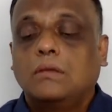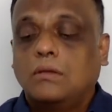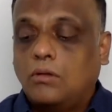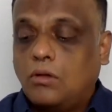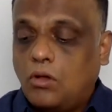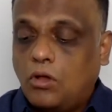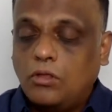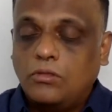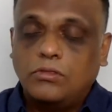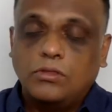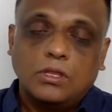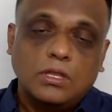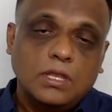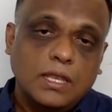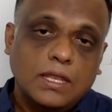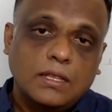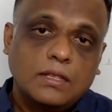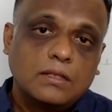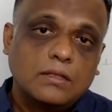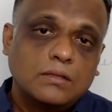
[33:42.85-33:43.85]
on the
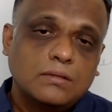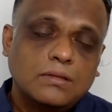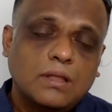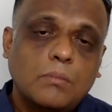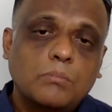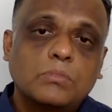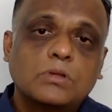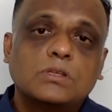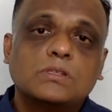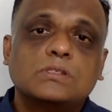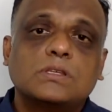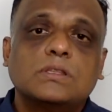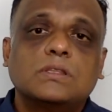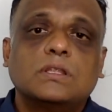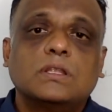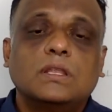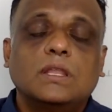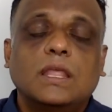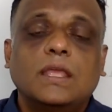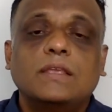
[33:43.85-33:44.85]
numbers and the
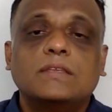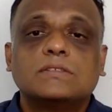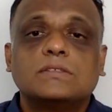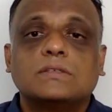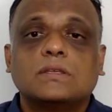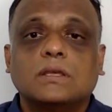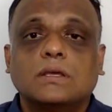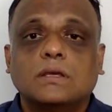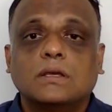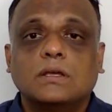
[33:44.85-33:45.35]
links uh,